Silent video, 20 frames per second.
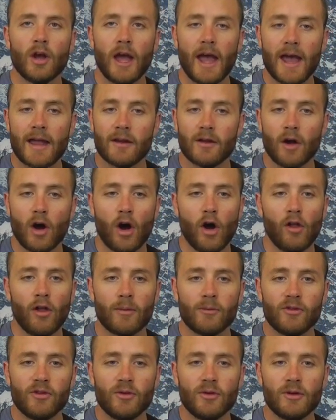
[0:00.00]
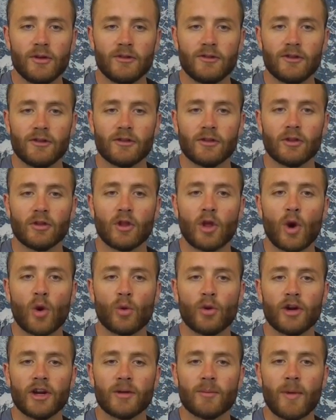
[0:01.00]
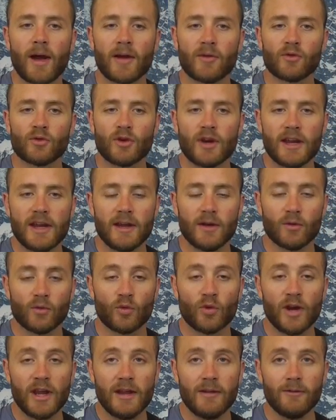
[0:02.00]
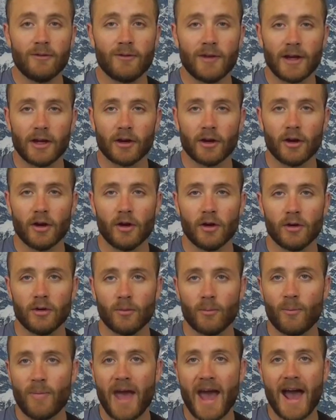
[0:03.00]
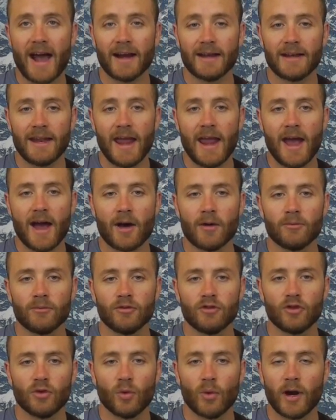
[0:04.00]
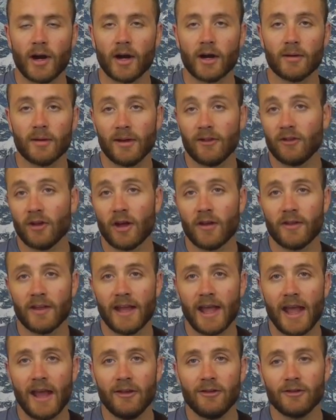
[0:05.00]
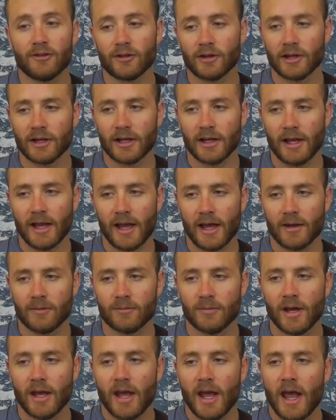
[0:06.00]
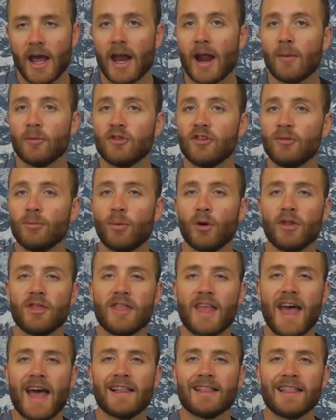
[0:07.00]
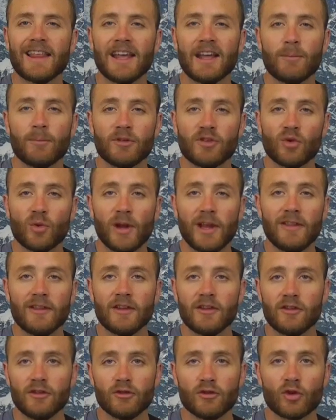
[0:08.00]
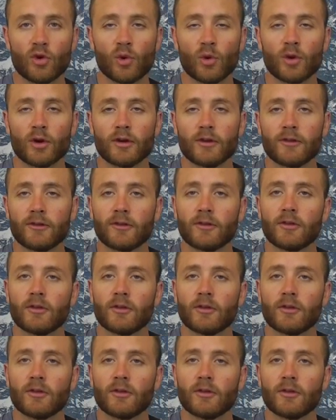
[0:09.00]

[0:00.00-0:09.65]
and all I'm doing is just lowering my ring finger back down to where it's on the A string again, and I'm just putting that lick between the 2 chords.